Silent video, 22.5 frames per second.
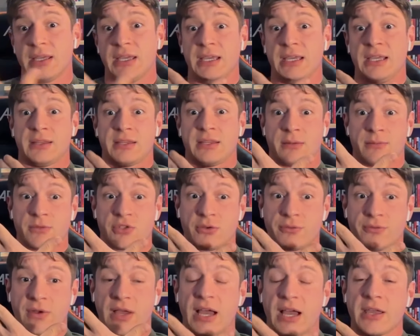in terms
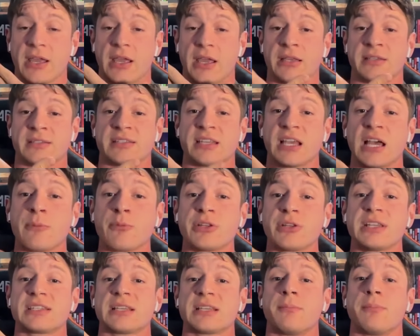of
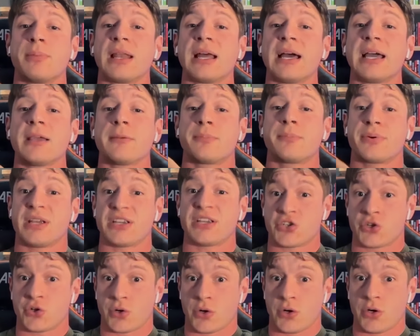someone is applying
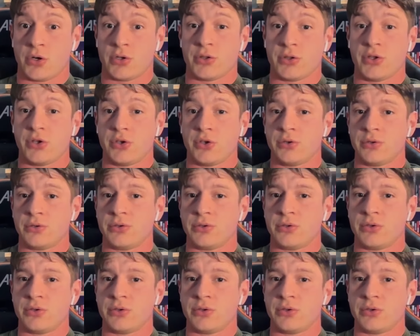pressure on you,